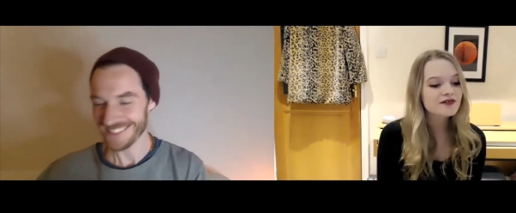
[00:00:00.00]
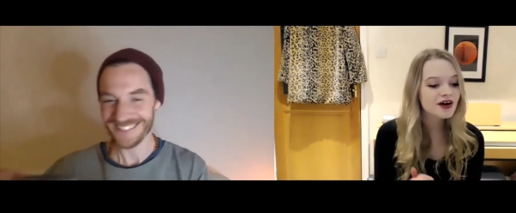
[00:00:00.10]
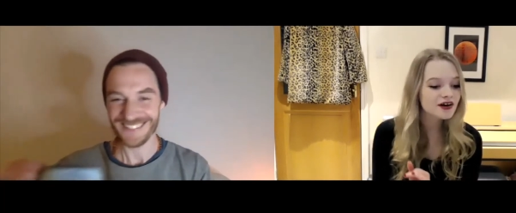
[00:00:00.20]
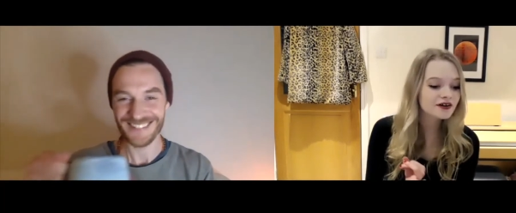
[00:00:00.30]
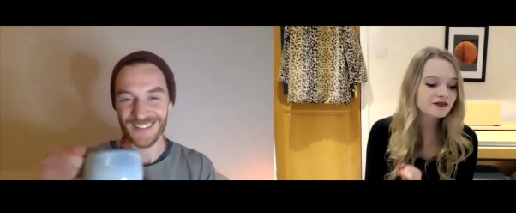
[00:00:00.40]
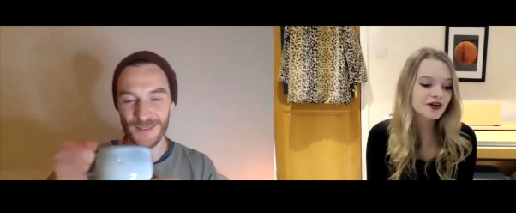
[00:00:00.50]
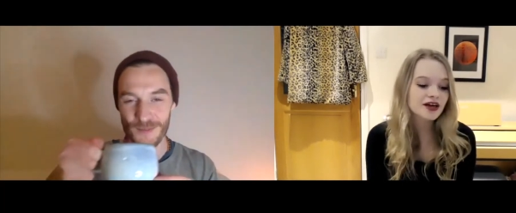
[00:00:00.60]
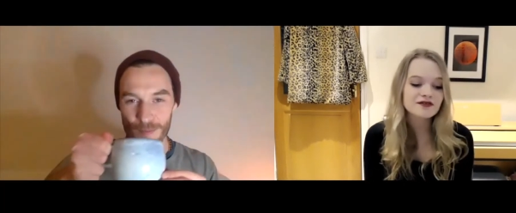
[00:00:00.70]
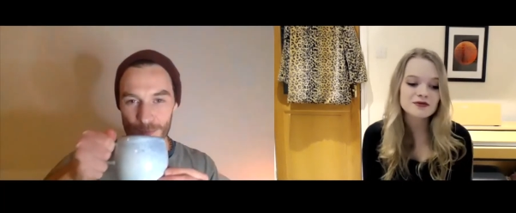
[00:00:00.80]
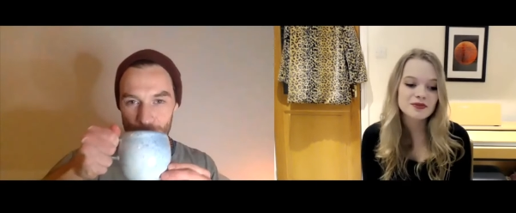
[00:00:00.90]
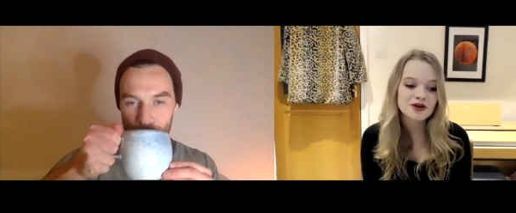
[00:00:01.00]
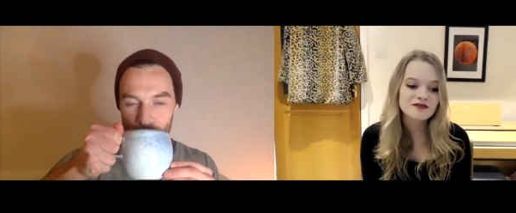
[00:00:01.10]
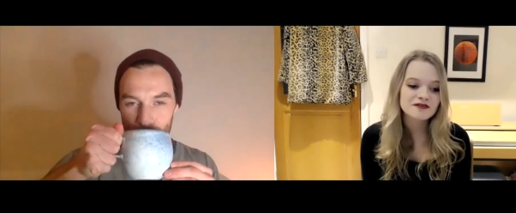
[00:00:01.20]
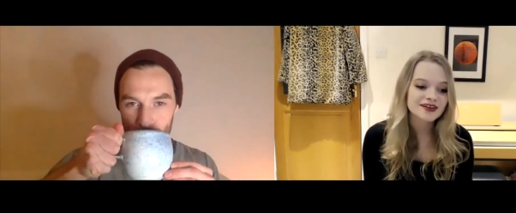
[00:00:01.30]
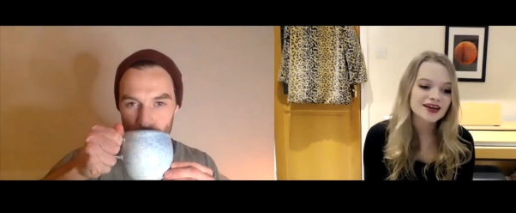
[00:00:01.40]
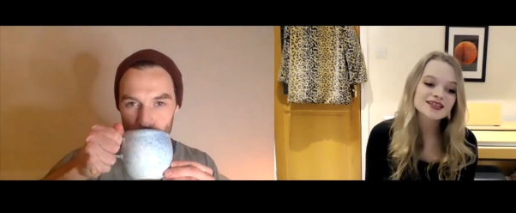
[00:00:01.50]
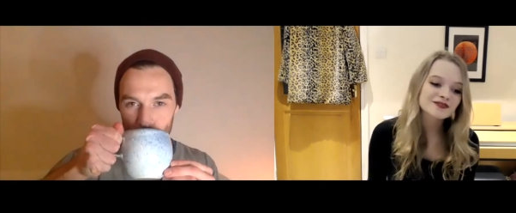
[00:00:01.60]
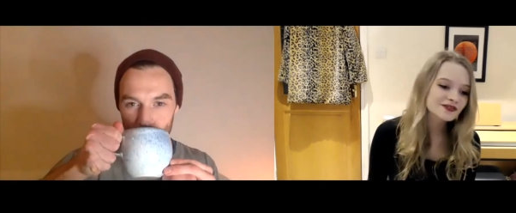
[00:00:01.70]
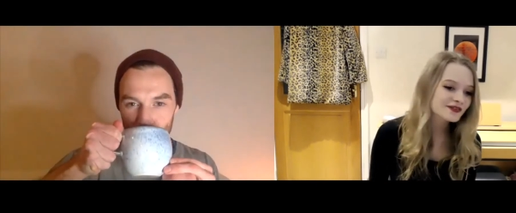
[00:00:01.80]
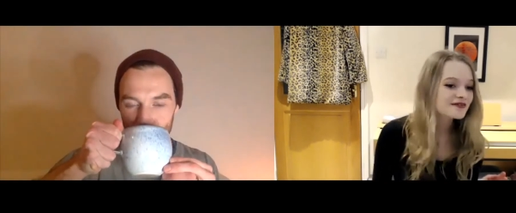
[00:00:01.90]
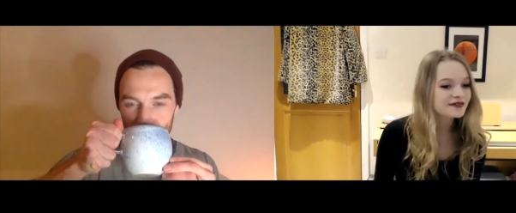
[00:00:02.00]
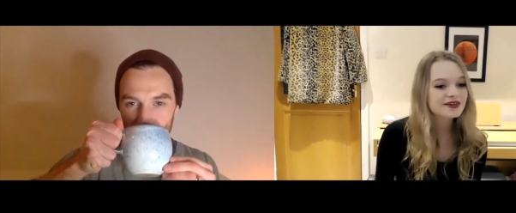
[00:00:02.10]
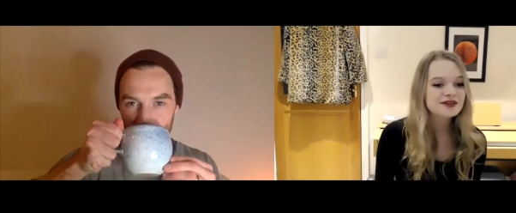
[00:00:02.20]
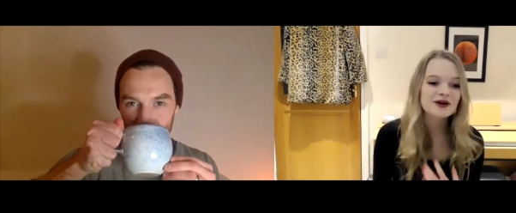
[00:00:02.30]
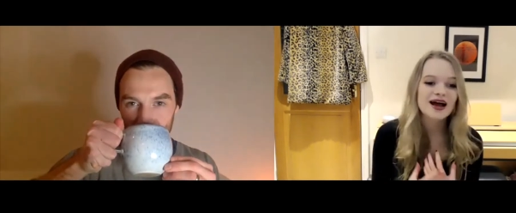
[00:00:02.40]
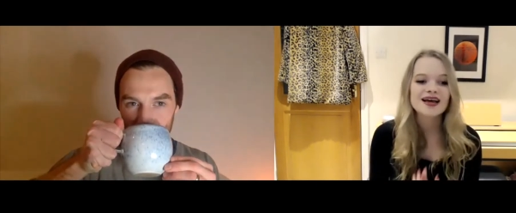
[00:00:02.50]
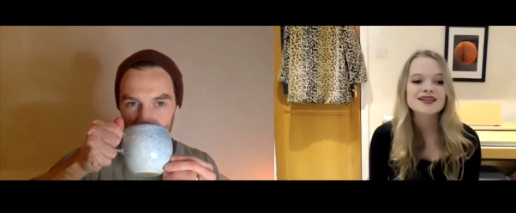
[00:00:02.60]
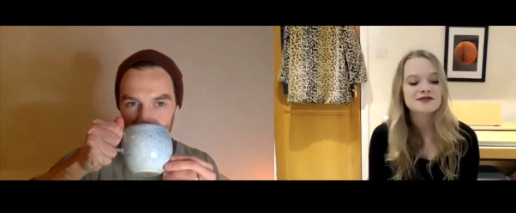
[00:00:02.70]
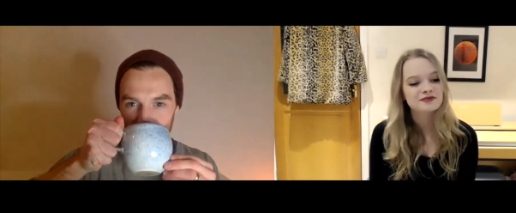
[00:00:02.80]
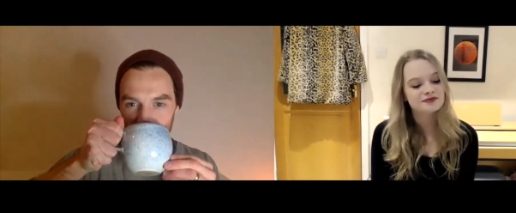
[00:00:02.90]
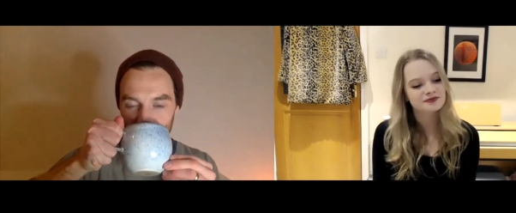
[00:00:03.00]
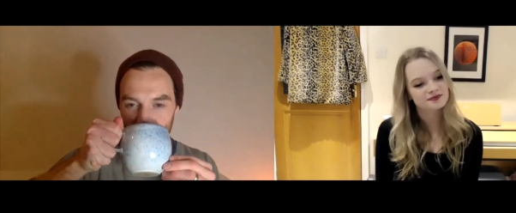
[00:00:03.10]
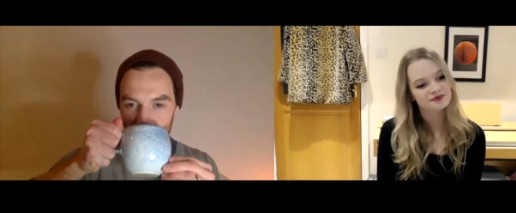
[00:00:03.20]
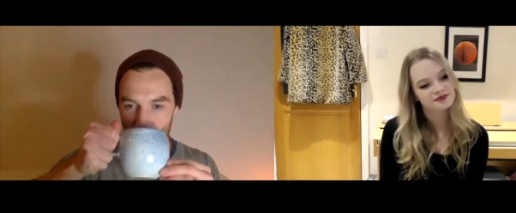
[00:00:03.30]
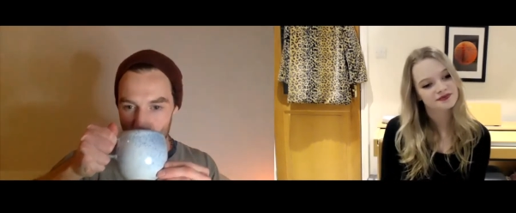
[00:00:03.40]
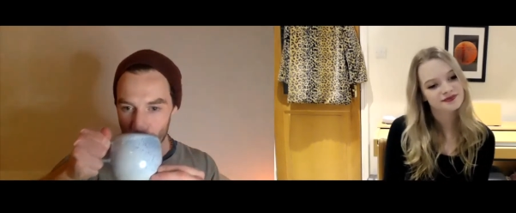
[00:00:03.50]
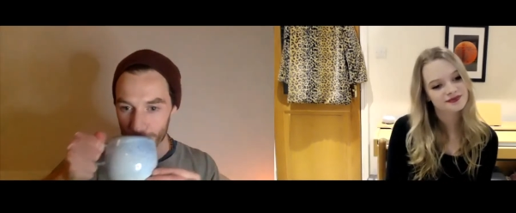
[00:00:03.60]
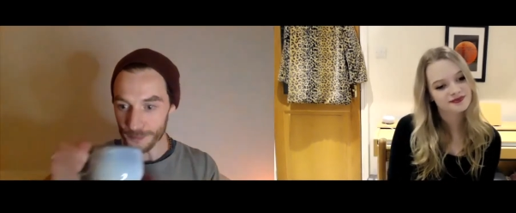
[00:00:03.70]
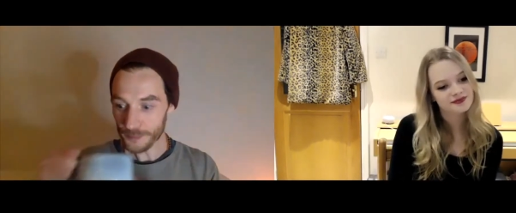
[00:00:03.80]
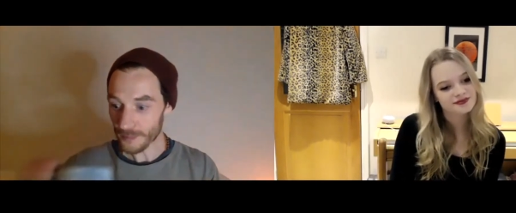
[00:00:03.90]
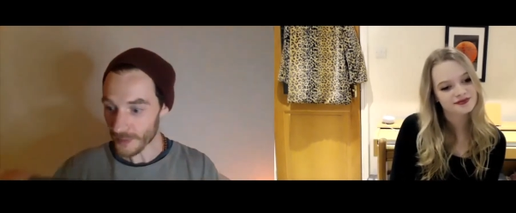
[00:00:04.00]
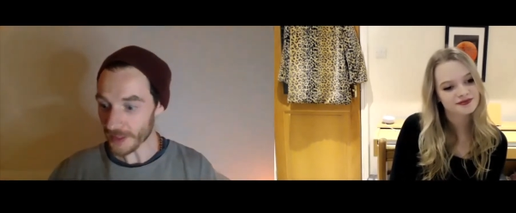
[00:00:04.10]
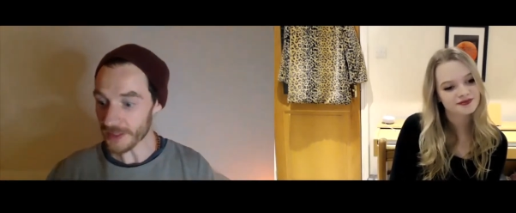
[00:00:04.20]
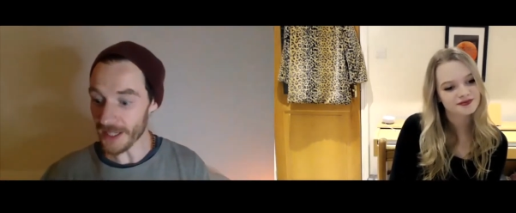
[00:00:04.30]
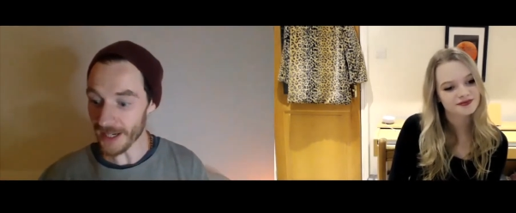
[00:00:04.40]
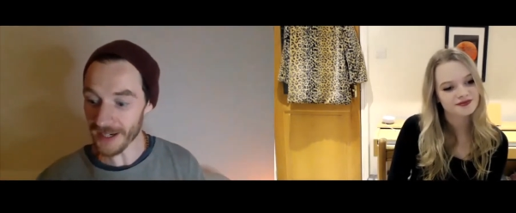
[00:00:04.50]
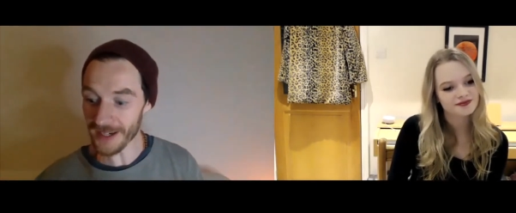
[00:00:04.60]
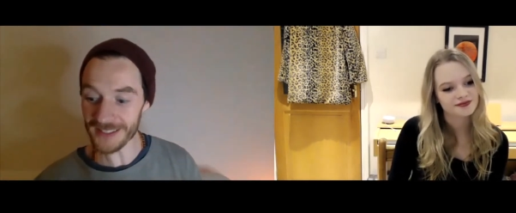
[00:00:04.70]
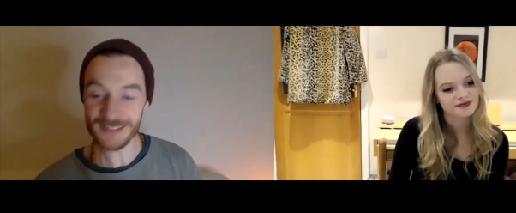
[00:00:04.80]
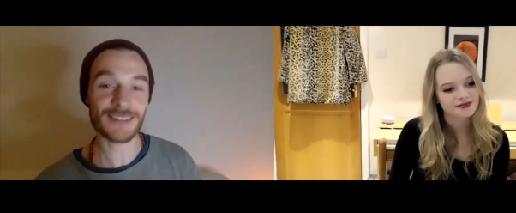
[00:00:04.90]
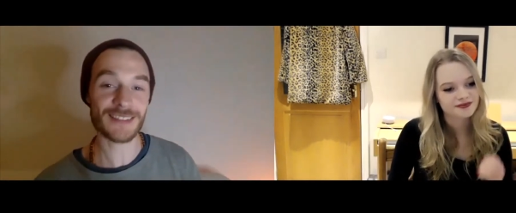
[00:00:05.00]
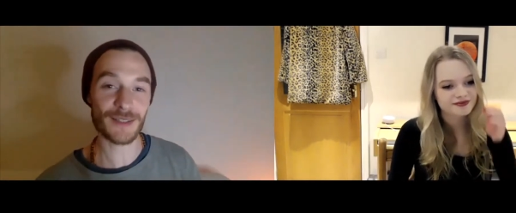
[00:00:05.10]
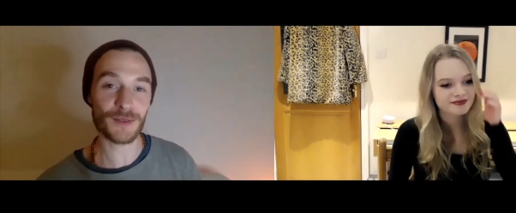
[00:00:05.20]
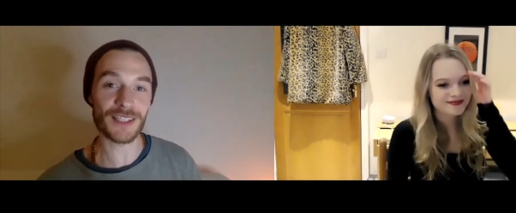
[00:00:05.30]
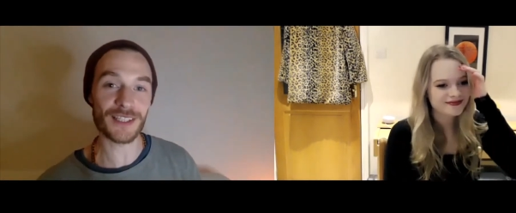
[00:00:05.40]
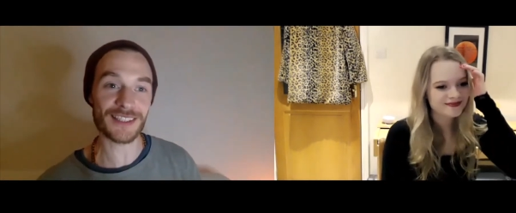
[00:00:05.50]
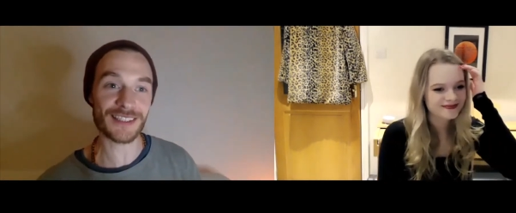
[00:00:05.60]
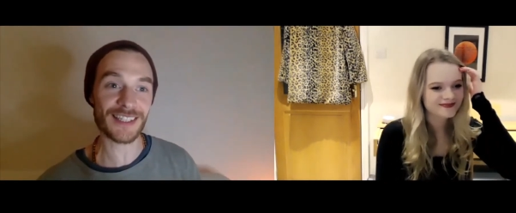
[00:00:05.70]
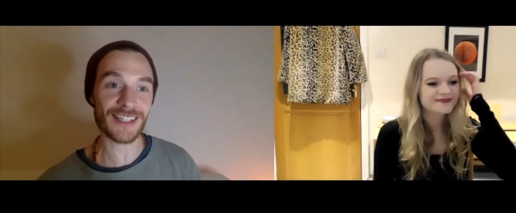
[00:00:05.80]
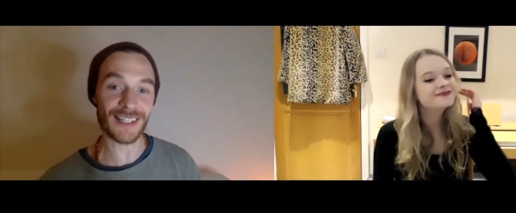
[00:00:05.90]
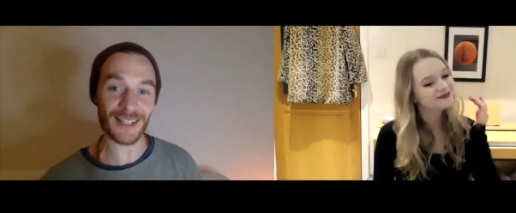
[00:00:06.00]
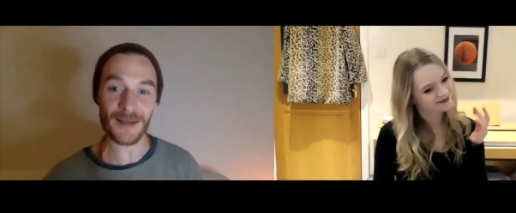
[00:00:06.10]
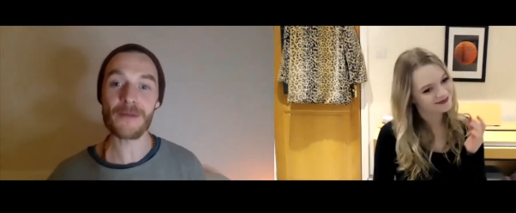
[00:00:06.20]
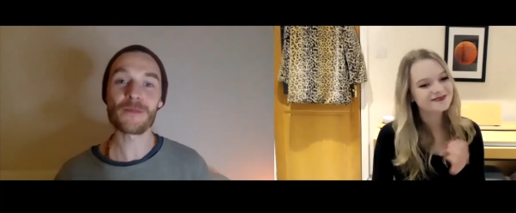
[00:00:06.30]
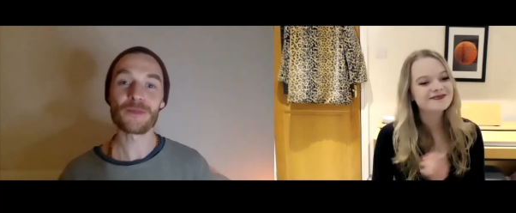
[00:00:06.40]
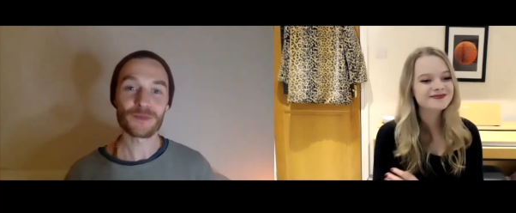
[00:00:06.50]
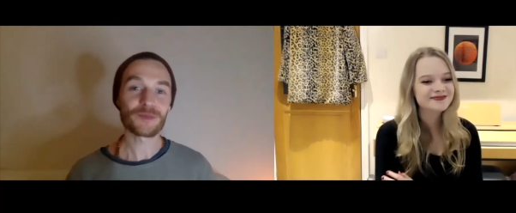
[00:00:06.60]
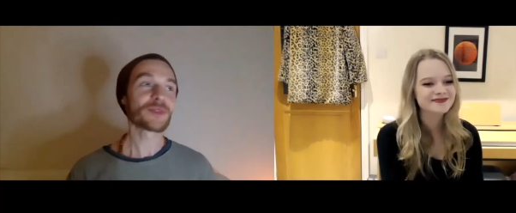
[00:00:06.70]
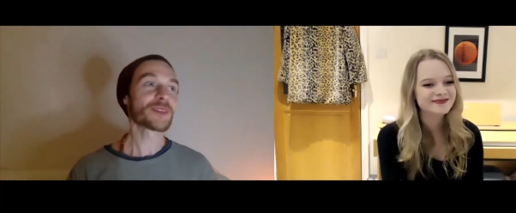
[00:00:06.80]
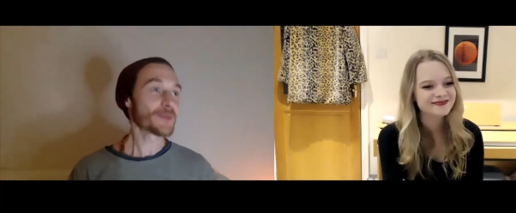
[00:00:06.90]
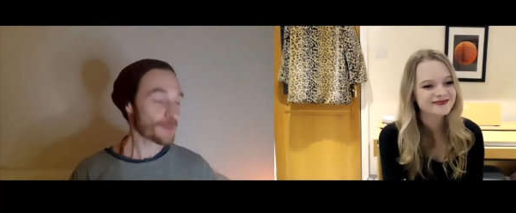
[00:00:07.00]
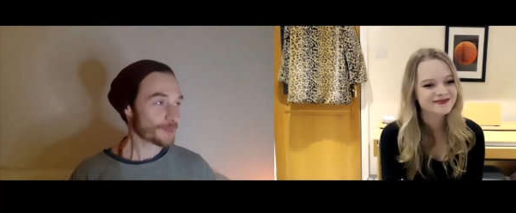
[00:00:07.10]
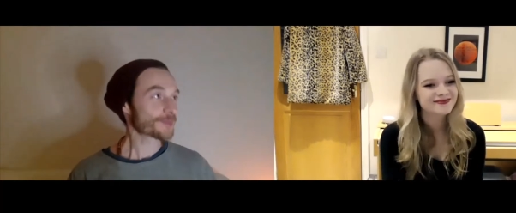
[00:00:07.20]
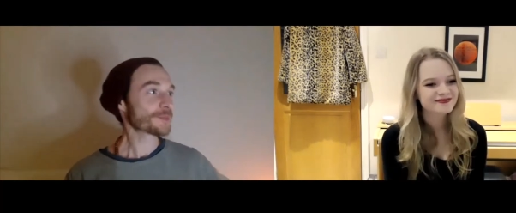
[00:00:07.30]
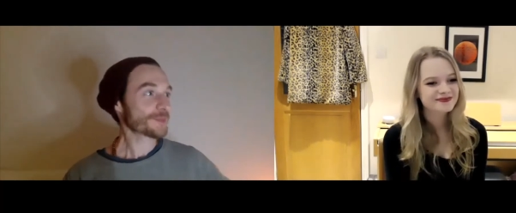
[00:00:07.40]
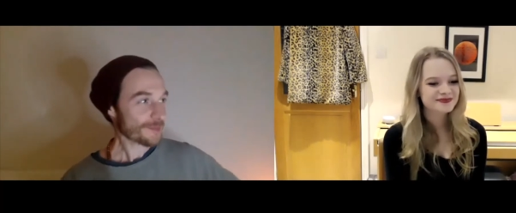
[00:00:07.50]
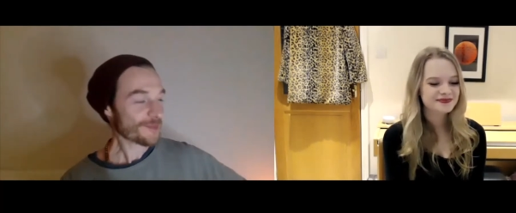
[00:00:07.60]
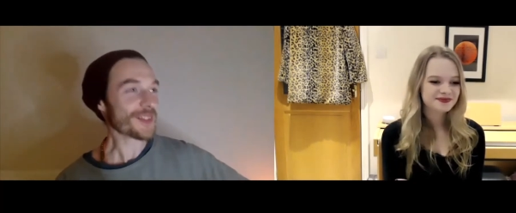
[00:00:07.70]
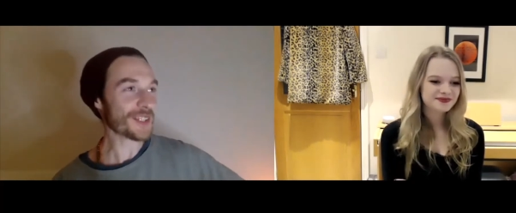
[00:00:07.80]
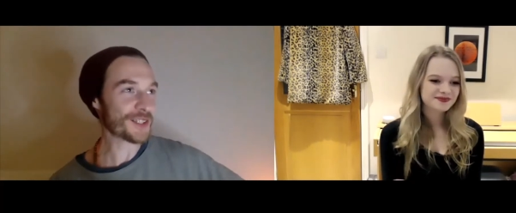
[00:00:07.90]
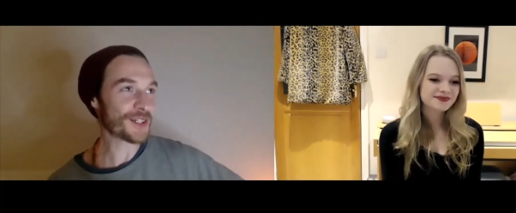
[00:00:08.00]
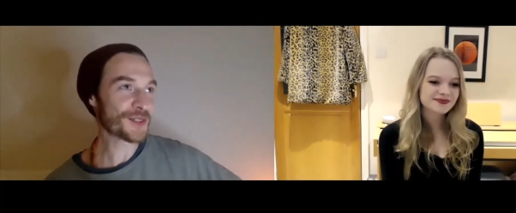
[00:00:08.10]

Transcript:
Speaker 1: a favorite movie that's forever in your head?
Speaker 2: Nice. to see what you did there. Good